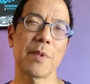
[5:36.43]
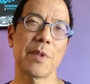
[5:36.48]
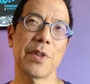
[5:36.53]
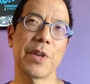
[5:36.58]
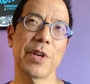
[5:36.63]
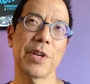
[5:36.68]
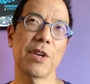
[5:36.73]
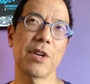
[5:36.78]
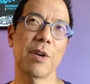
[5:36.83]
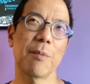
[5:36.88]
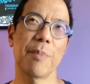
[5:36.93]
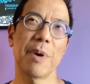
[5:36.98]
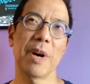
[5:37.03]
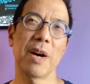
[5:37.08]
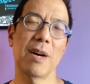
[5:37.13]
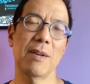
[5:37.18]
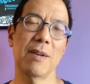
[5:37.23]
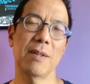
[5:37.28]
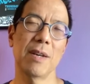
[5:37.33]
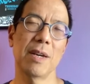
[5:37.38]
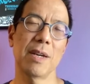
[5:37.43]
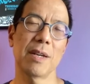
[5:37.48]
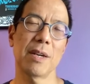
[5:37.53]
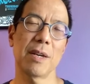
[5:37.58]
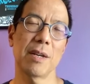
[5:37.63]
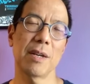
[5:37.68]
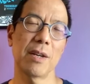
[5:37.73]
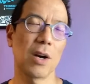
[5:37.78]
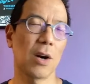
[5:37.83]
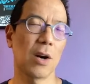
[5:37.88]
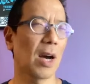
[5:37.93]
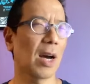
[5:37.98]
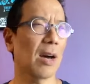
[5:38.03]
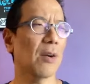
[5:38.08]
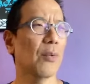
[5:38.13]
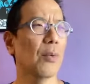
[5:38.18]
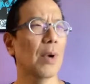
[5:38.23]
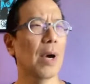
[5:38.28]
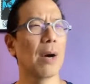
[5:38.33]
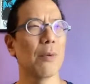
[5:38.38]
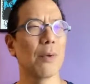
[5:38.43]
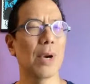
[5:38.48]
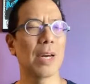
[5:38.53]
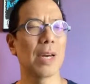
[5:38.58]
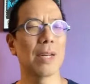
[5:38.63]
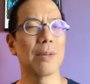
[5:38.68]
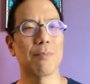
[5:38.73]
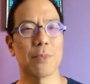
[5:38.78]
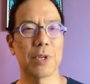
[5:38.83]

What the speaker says: thinking about, like, how would I